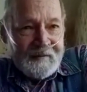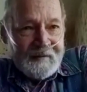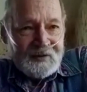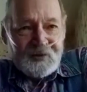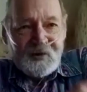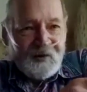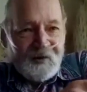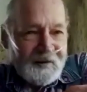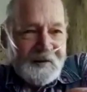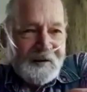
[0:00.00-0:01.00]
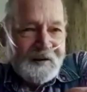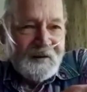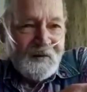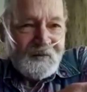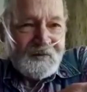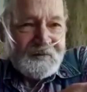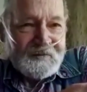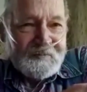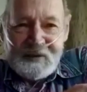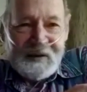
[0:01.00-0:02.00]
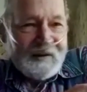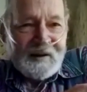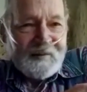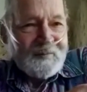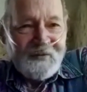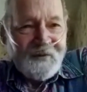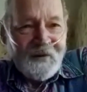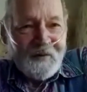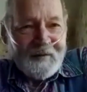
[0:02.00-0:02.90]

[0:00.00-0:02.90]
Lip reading: started eating those, but they hadn't before.